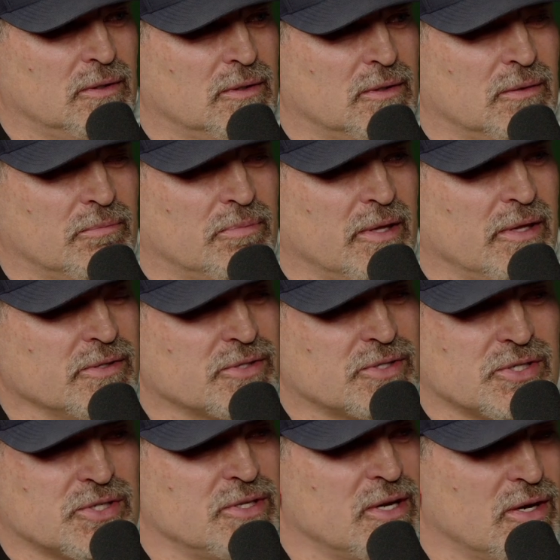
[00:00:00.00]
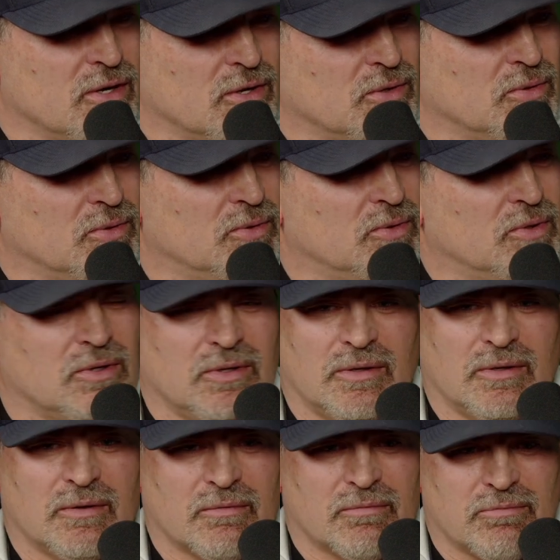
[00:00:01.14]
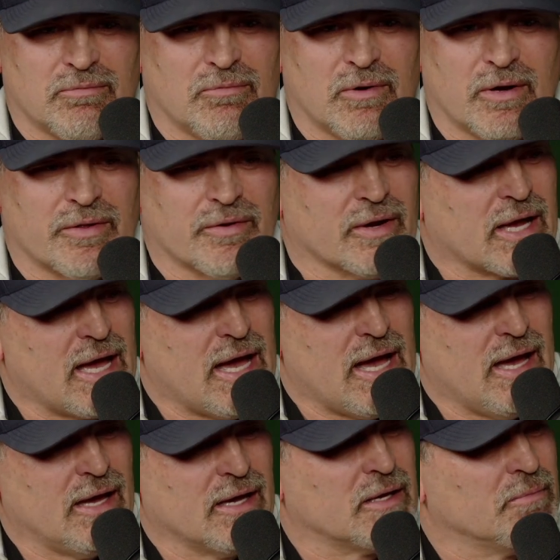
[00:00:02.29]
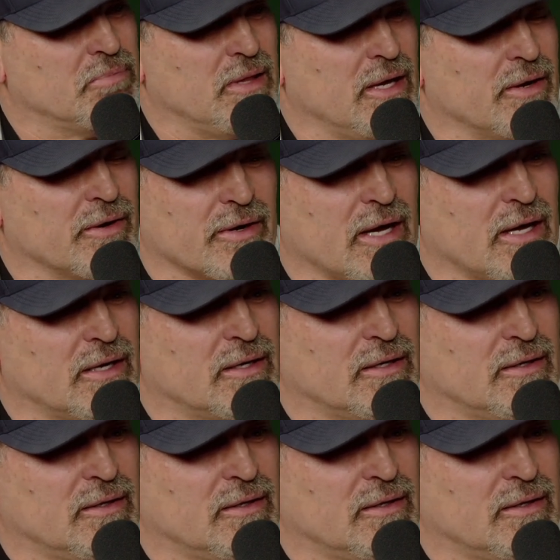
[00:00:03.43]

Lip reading: And players just know whether a guy can play or not.